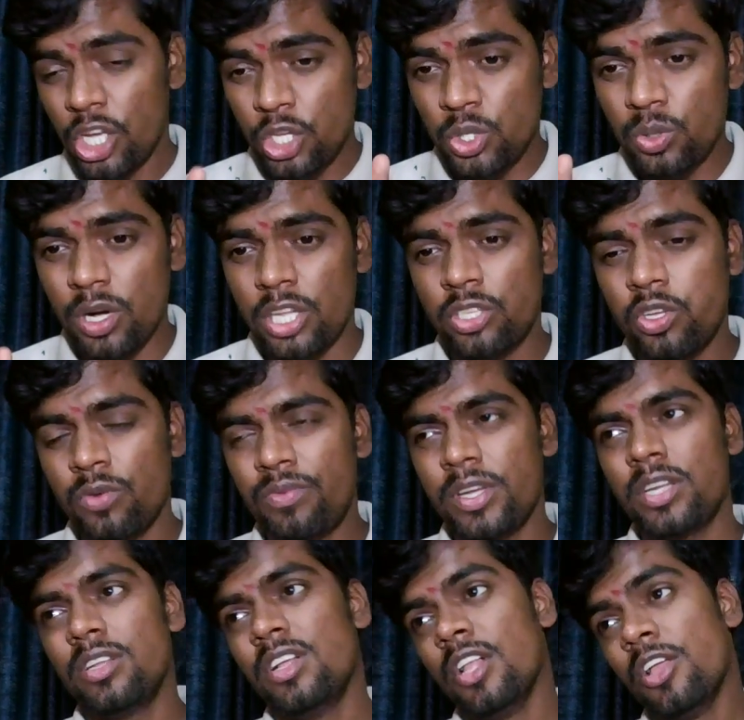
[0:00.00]
you also
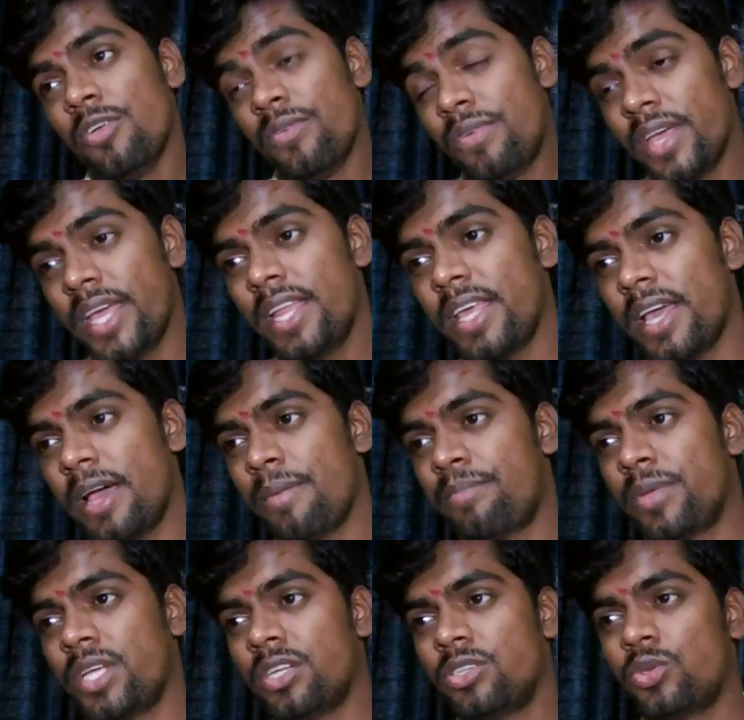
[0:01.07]
feel very
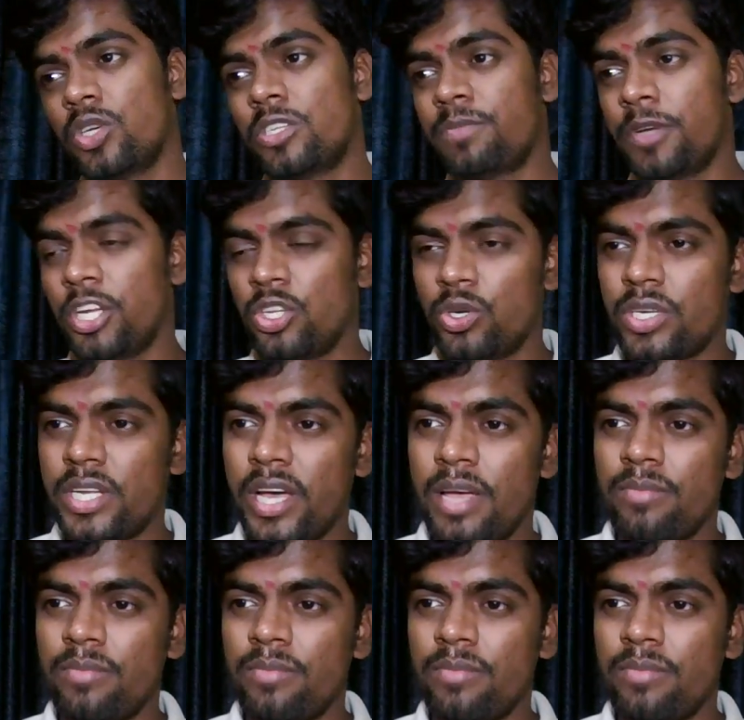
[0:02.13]
happy to spend